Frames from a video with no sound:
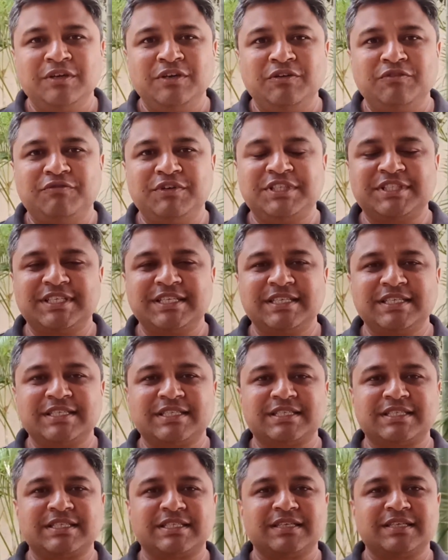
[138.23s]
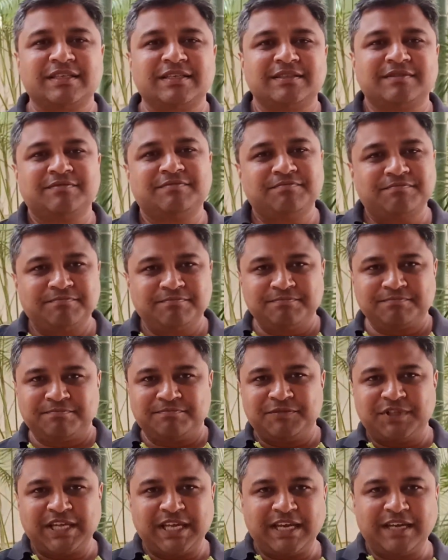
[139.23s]
which is
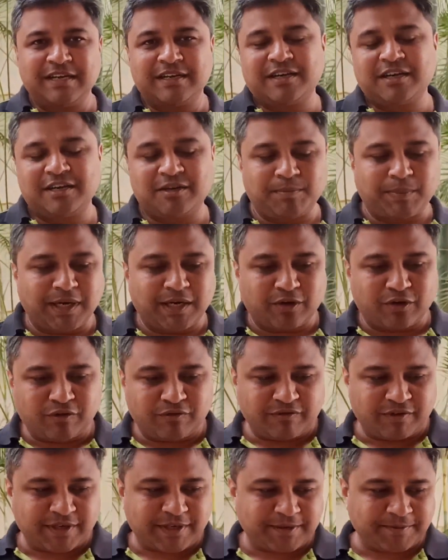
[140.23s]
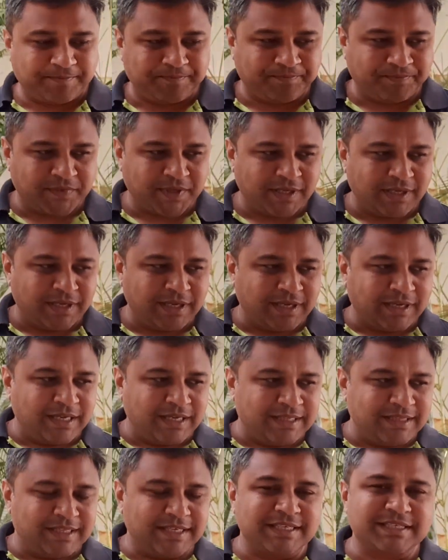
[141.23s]
the intent part of it.
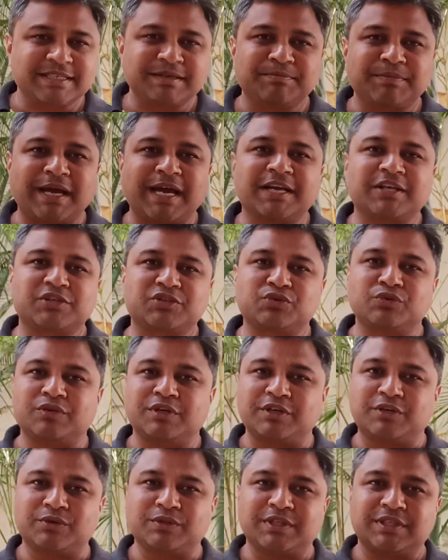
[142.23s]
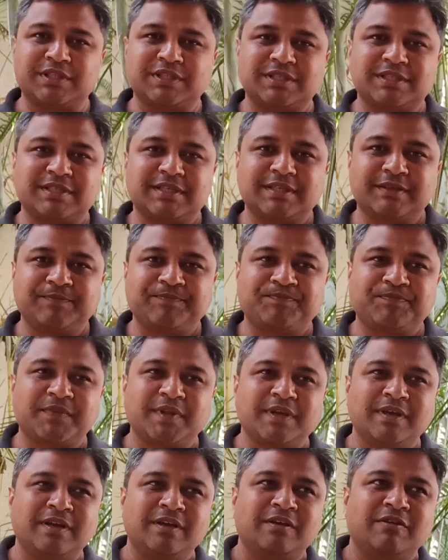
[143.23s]
There is a backstory to this.
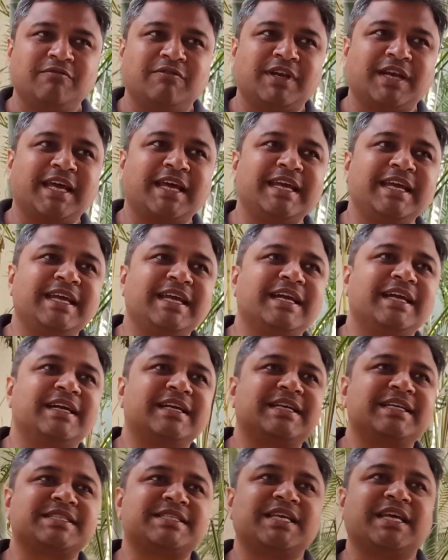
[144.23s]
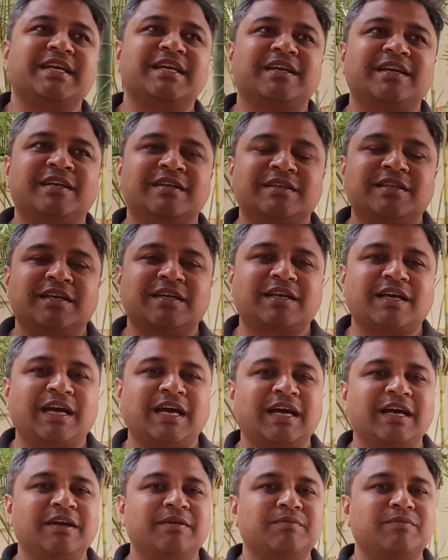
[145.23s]
When I decided that
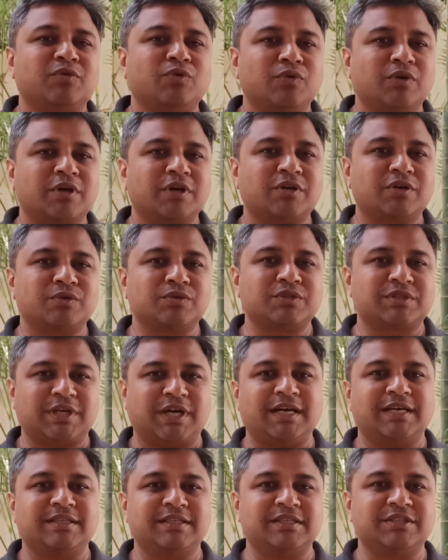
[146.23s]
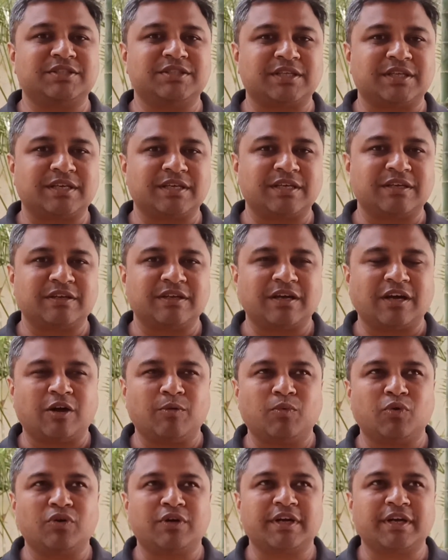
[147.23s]
I am going to start this journey
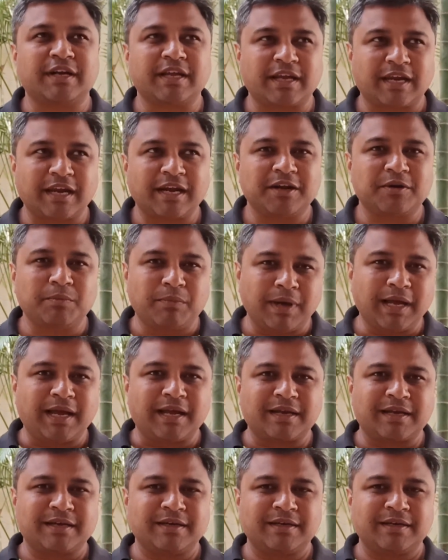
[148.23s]
about a decade back,